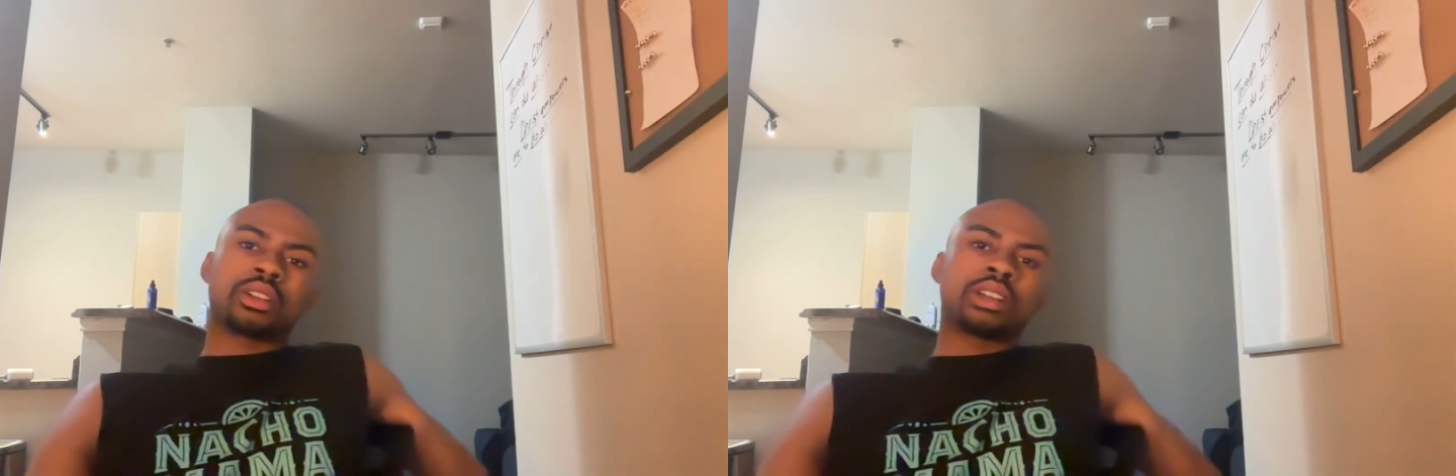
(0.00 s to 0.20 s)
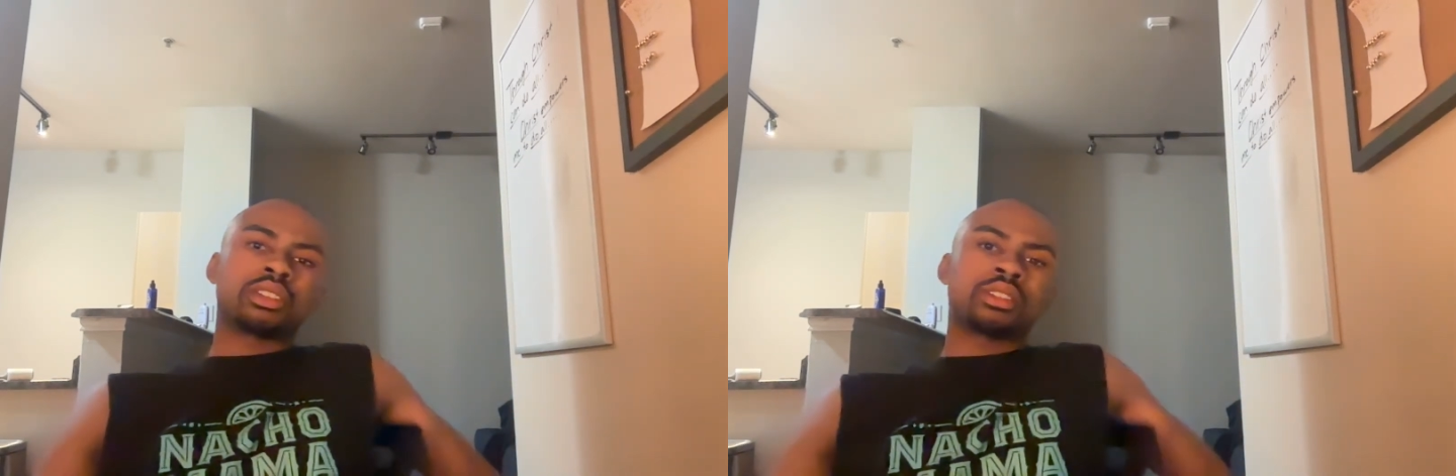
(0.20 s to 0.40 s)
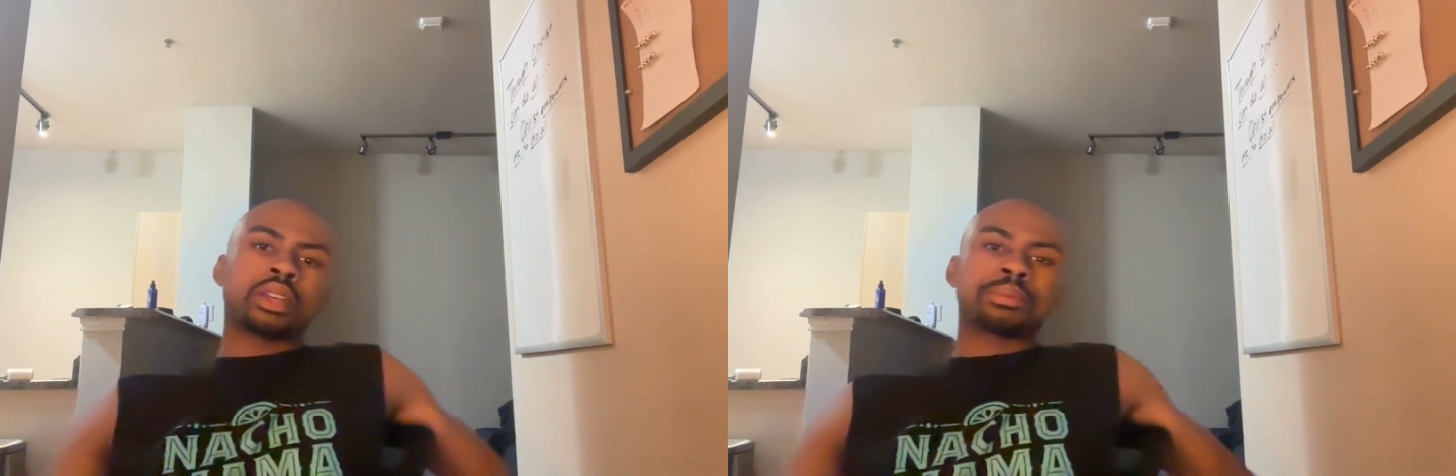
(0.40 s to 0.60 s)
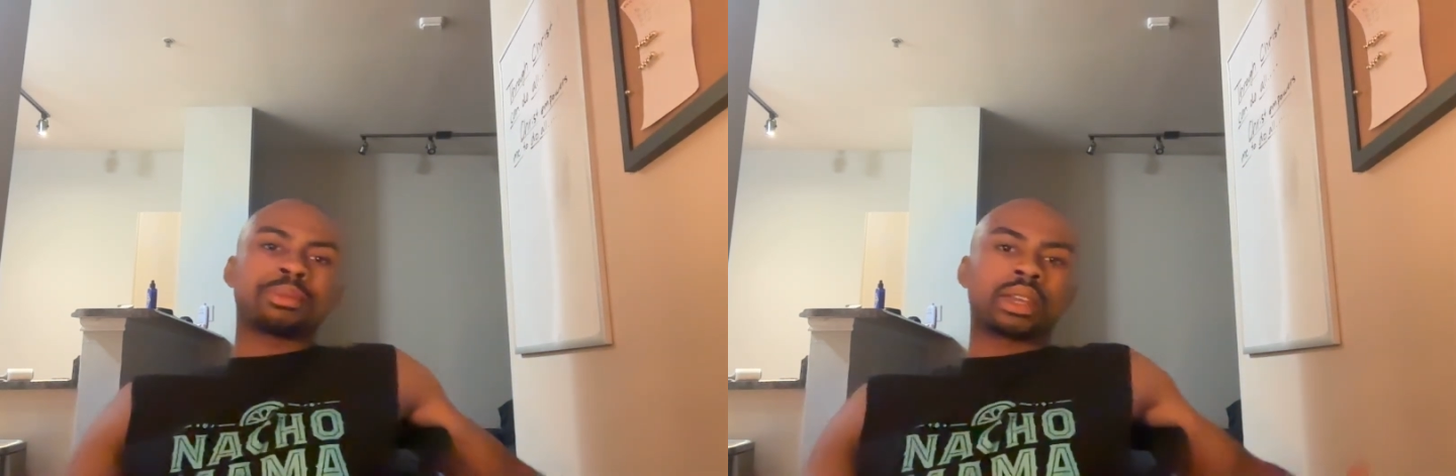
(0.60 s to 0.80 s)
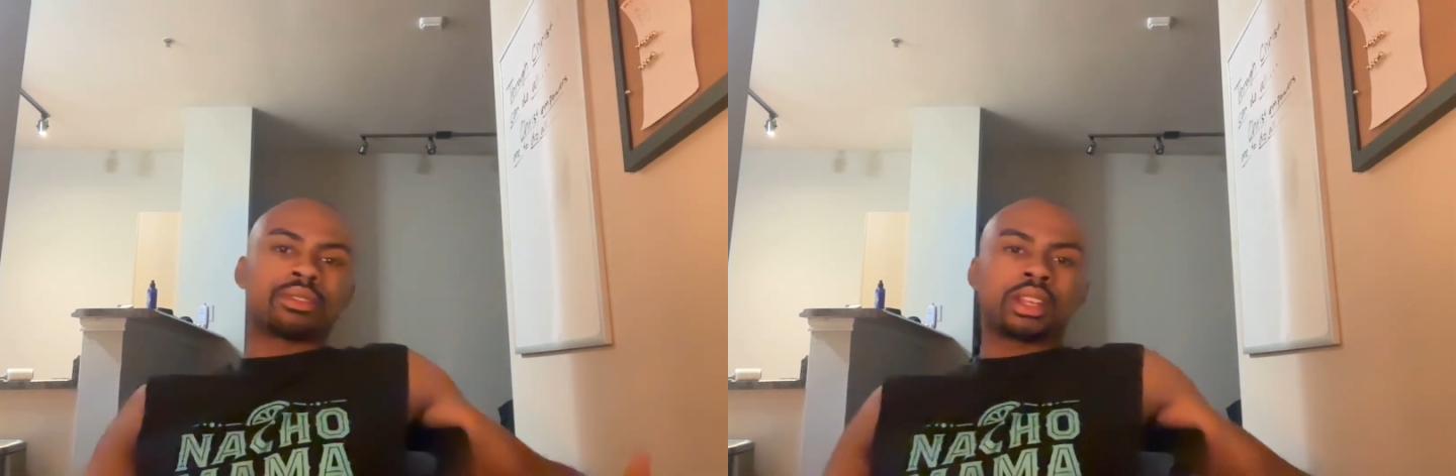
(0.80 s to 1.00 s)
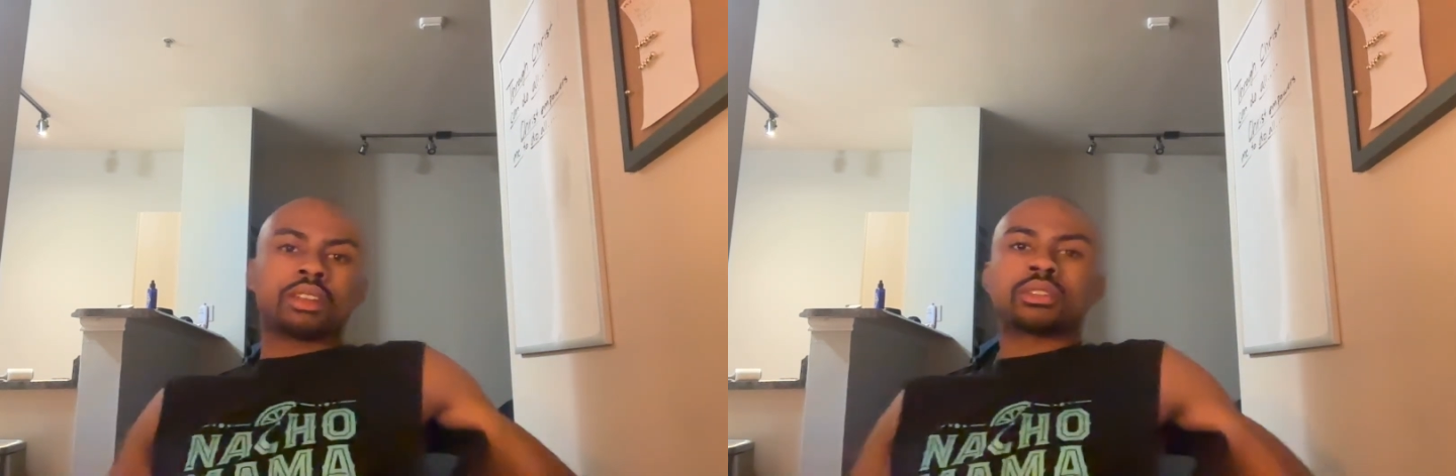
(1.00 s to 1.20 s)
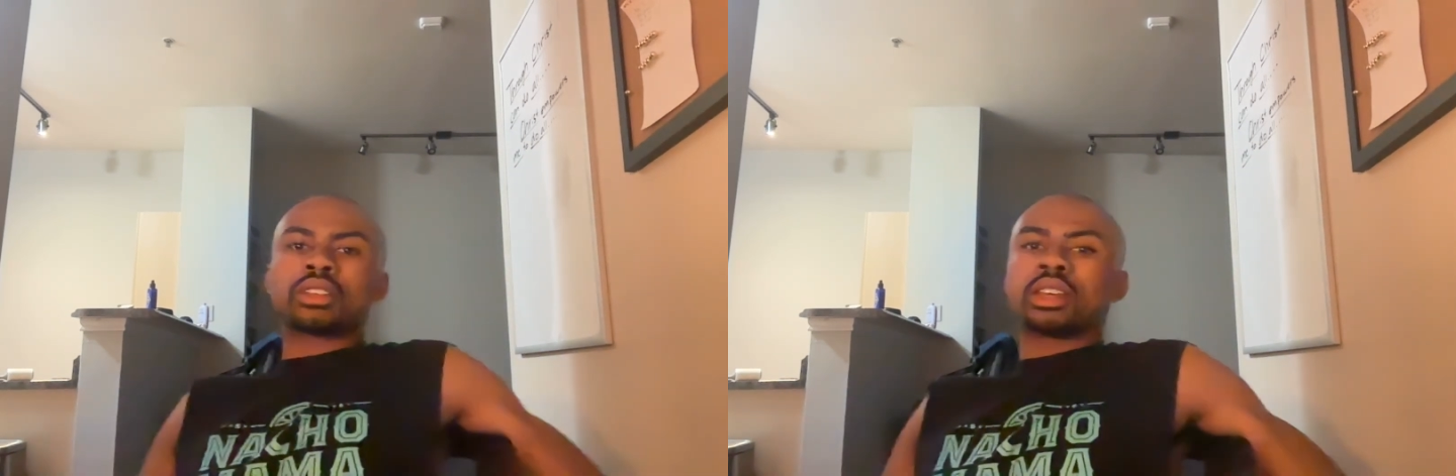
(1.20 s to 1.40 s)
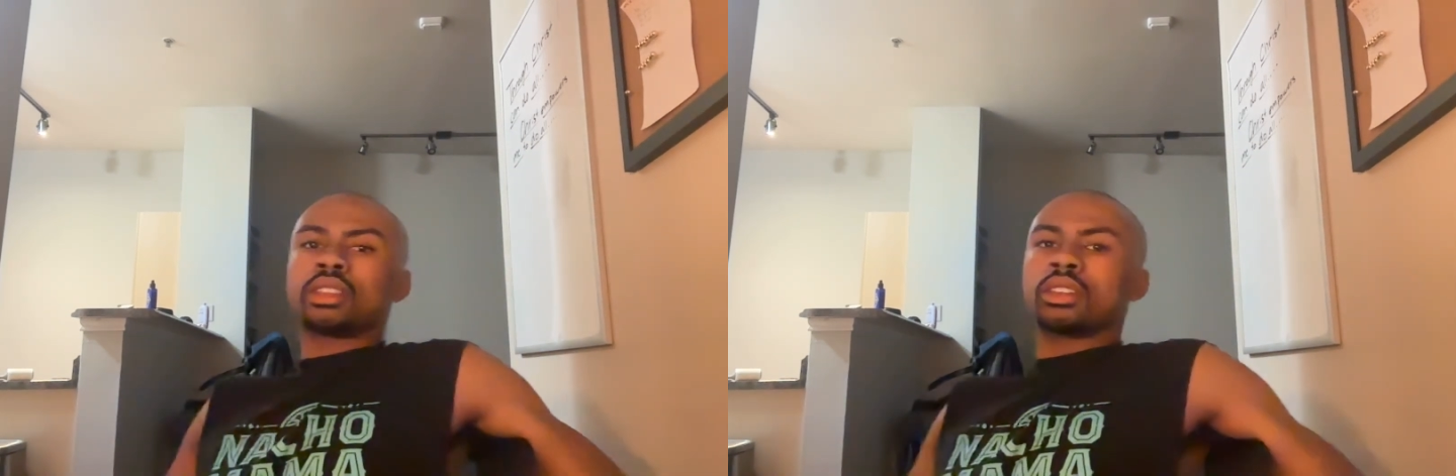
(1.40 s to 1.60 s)
except make videos
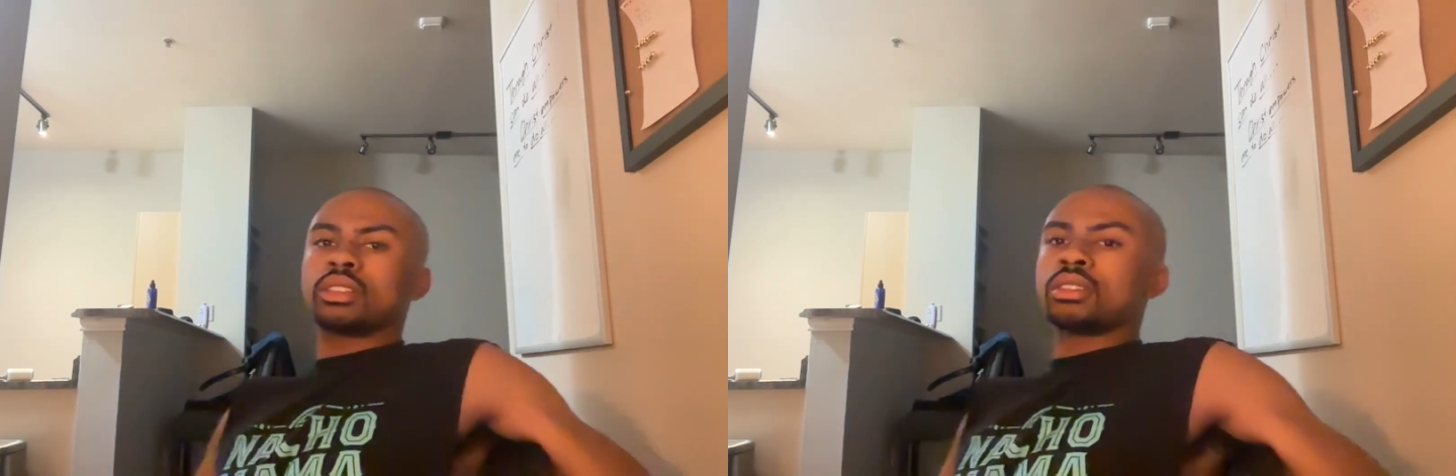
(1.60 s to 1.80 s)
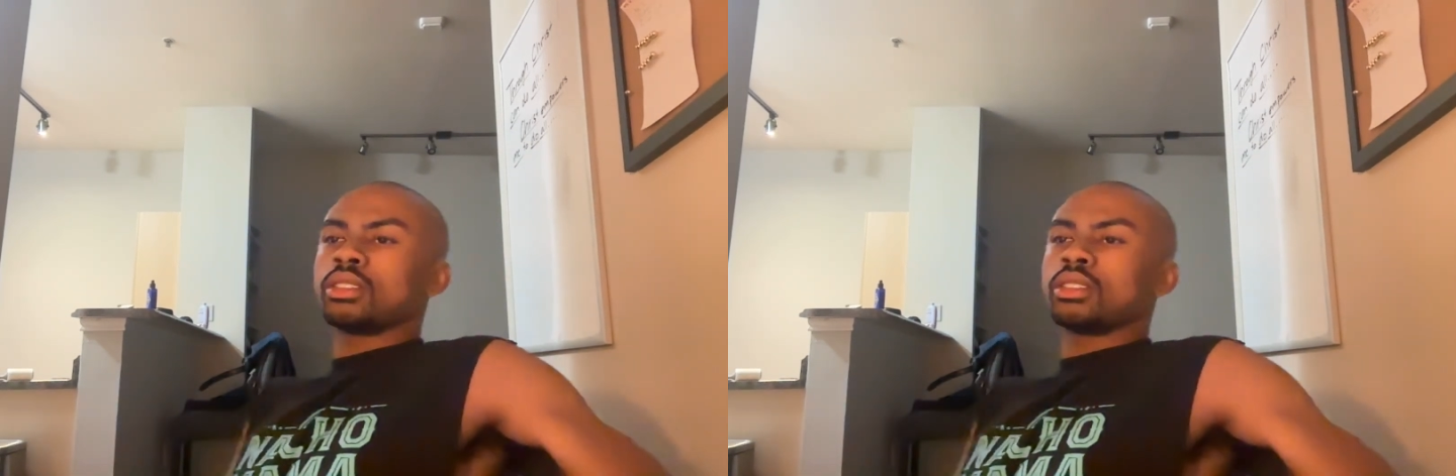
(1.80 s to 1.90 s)
like this.